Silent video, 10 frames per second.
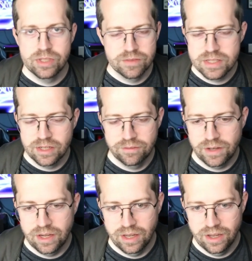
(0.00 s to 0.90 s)
of
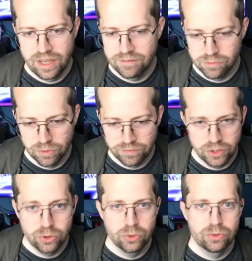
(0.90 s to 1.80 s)
stuff I haven't
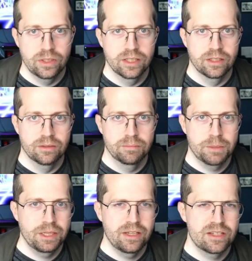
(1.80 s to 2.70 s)
reviewed, then
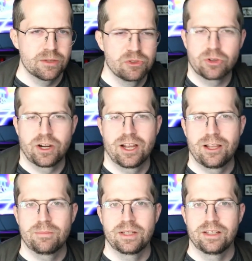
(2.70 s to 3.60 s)
maybe
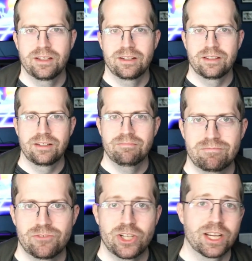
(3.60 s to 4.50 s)
subscribe and
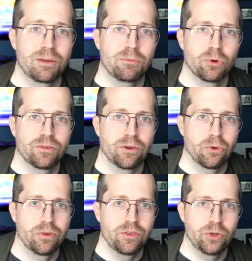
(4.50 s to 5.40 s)
check out more of
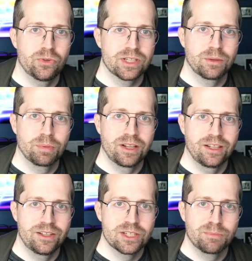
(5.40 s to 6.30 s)
our reviews in the
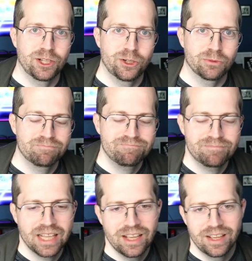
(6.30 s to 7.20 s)
playlist below.
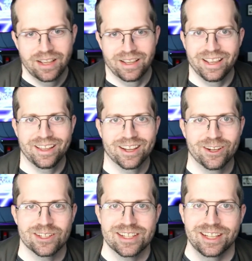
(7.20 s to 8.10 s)
And
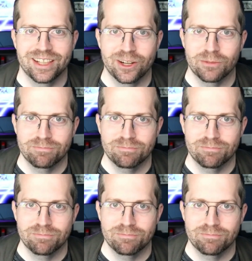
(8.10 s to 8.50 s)
I'll see you later.